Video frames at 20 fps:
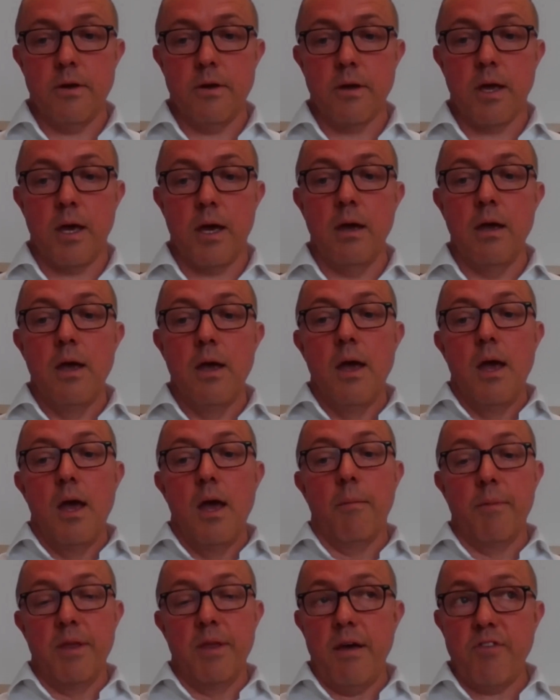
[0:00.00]
Okay,
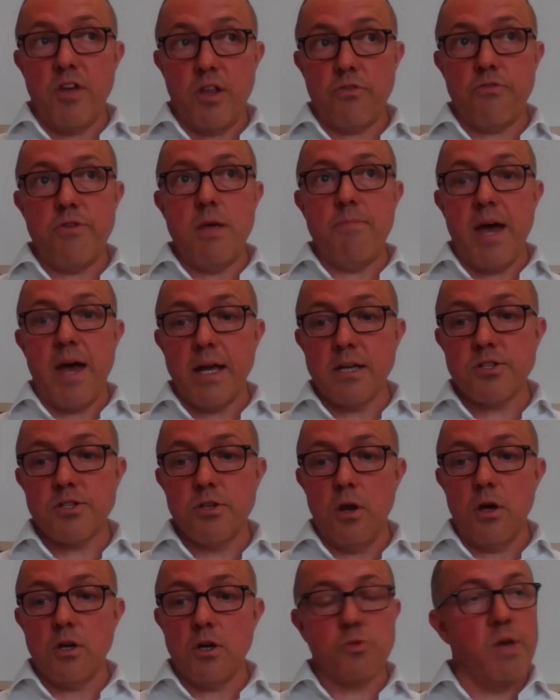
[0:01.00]
they've had 3 banks
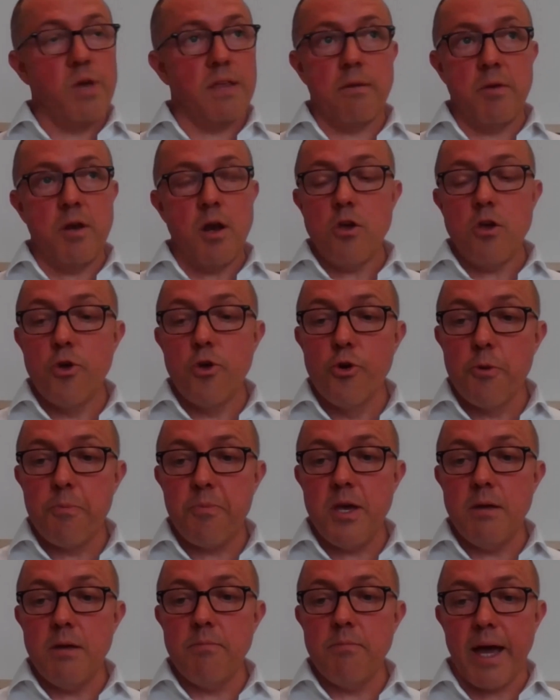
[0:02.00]
in the last week. There are no
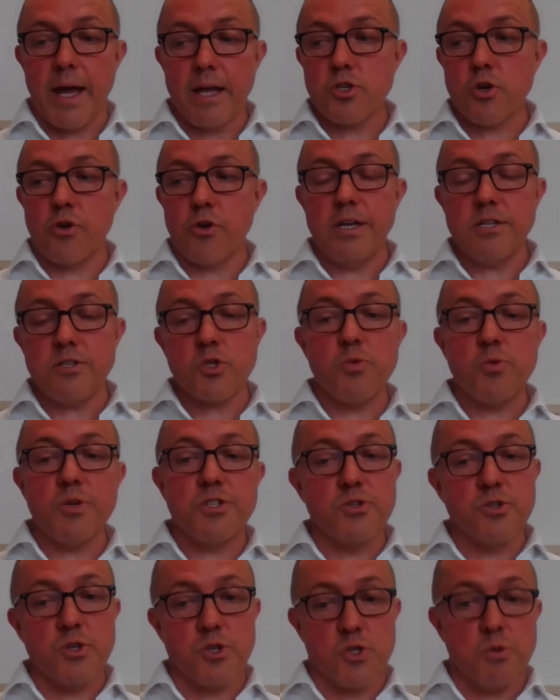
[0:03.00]
European banks. Credit
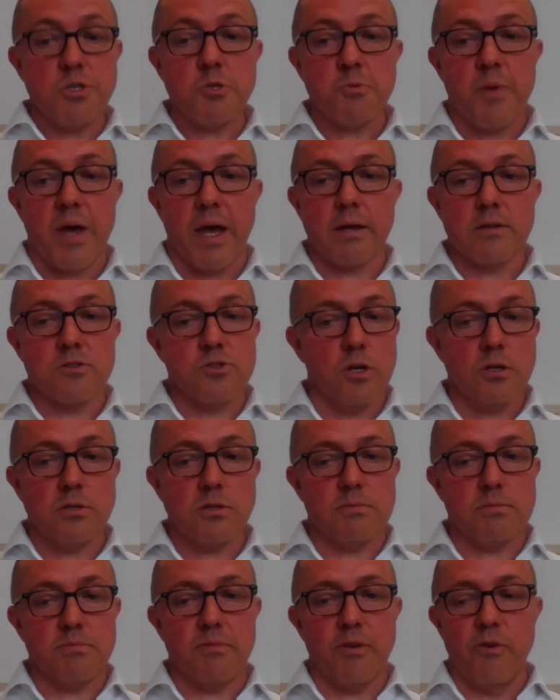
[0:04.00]
Suisse is a Swiss bank. It's
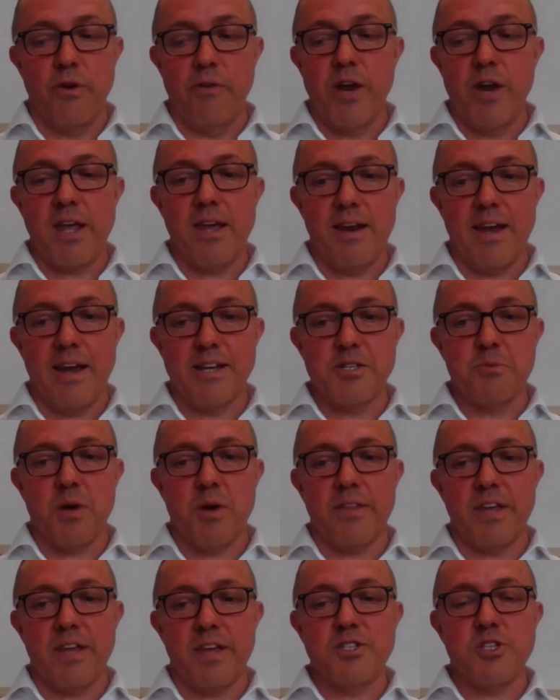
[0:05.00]
not regulated
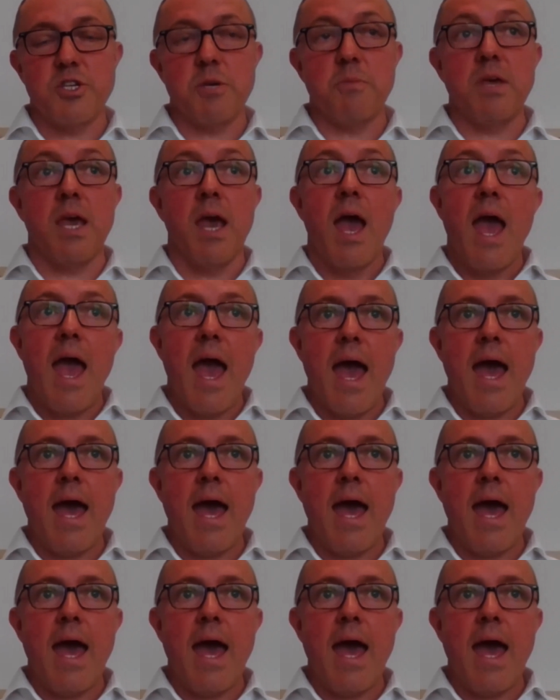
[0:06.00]
by the ECB.